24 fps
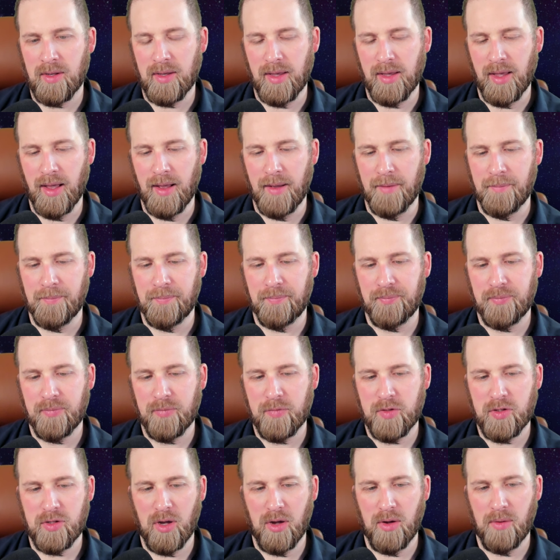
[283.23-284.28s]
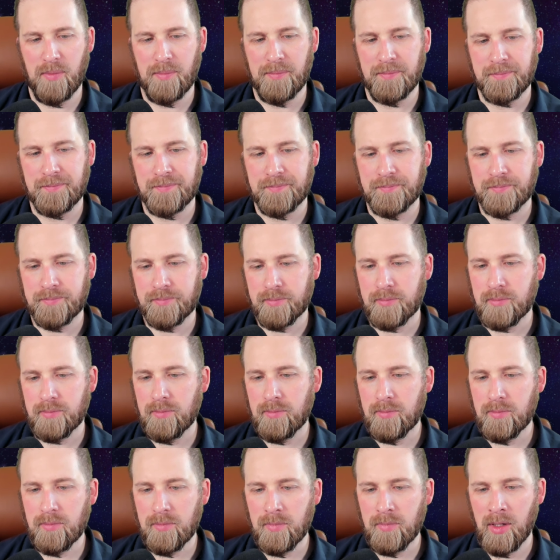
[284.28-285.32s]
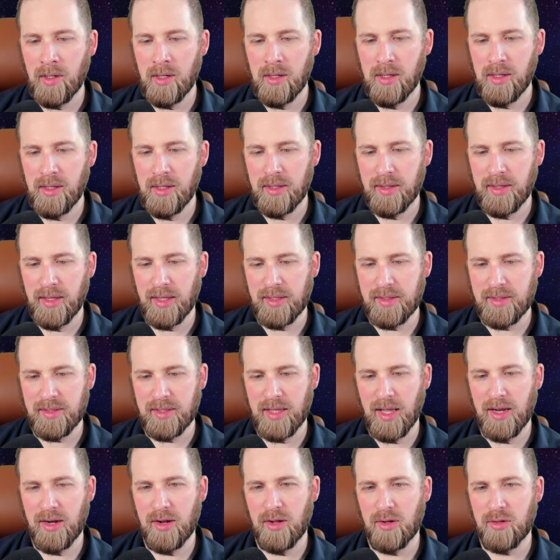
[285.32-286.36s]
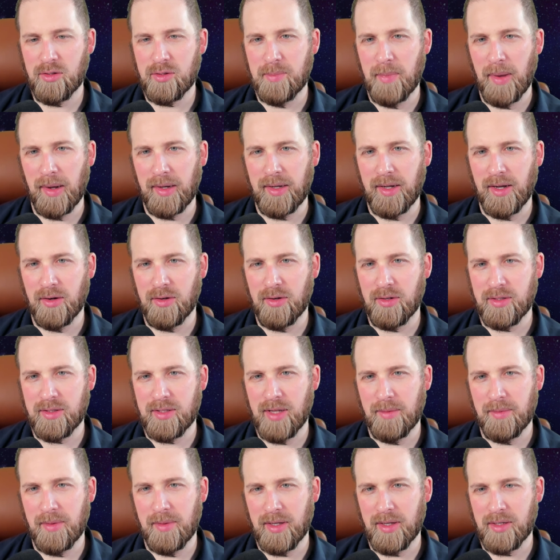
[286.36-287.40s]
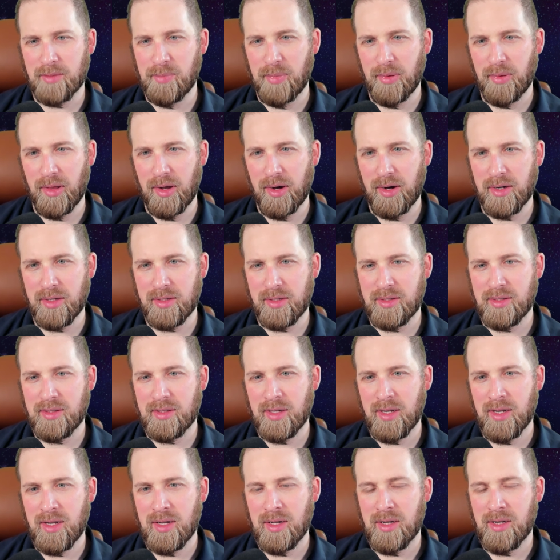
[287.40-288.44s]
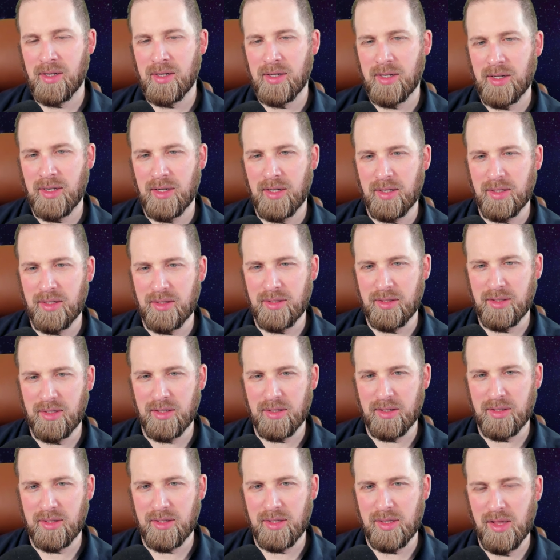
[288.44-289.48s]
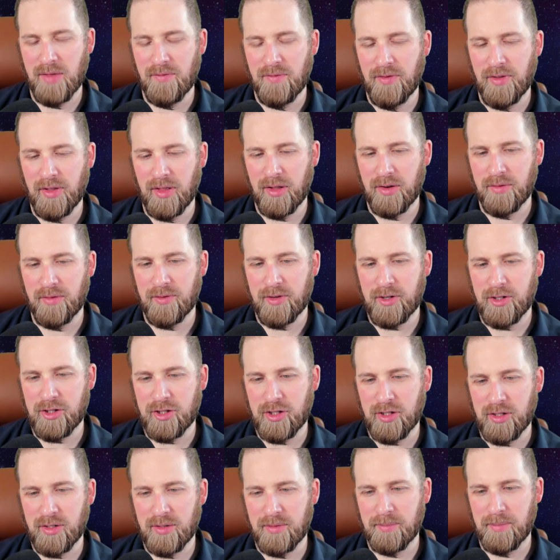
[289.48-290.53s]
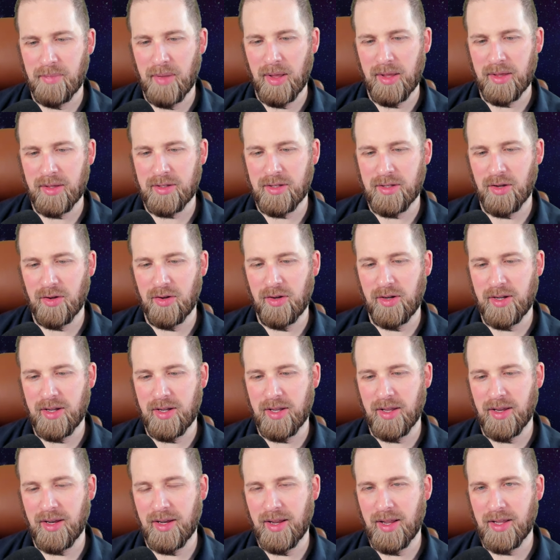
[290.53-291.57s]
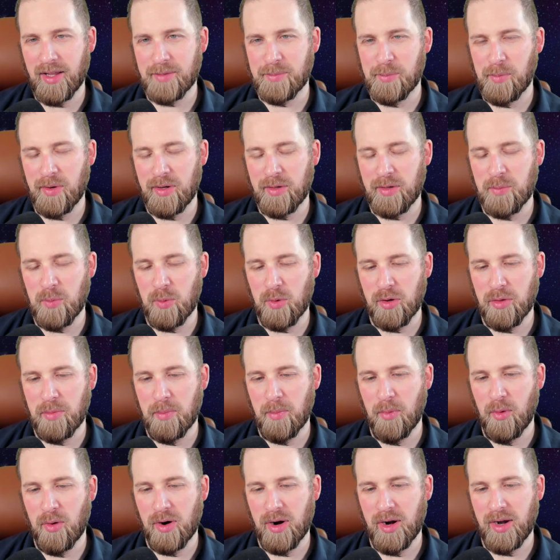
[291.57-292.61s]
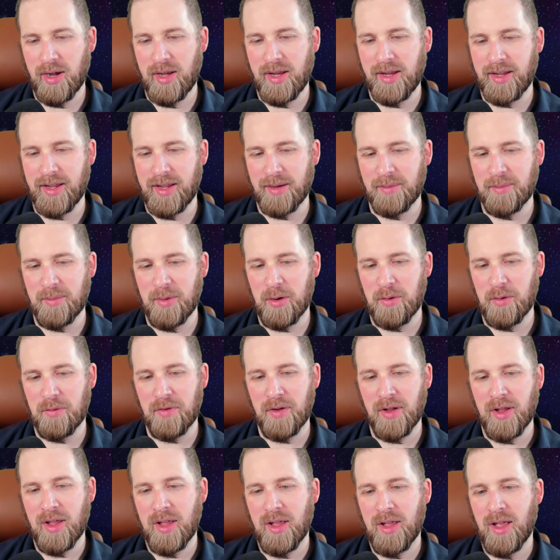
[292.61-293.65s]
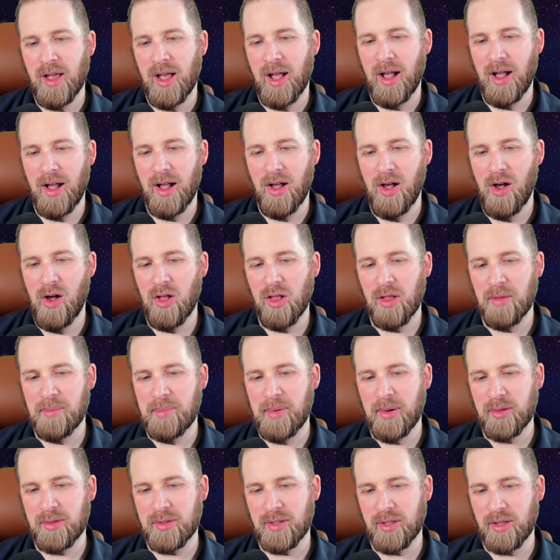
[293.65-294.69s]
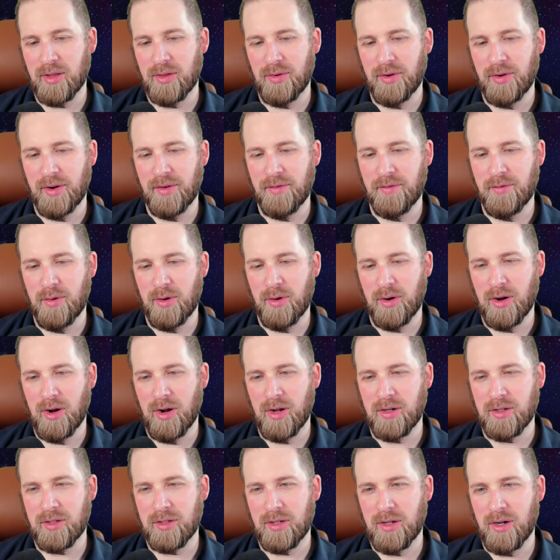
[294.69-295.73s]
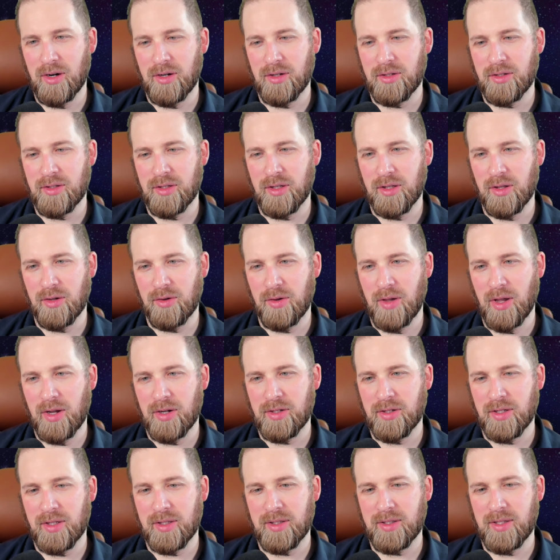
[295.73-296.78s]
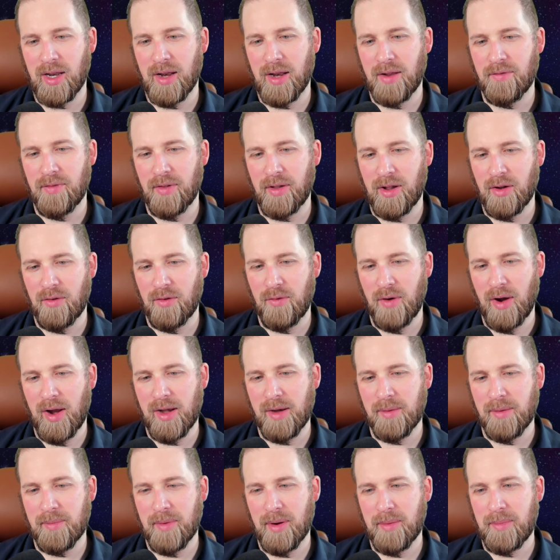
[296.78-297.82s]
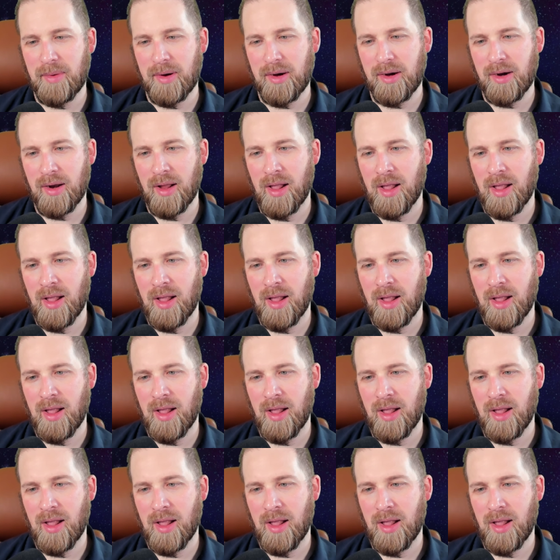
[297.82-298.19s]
Yeah. So that's Thanos. Magneto does the same thing as Polaris. It's just the villain version. And so he's worth more, and he can move all opposing 3 and 4 cards to the location instead of like a random number.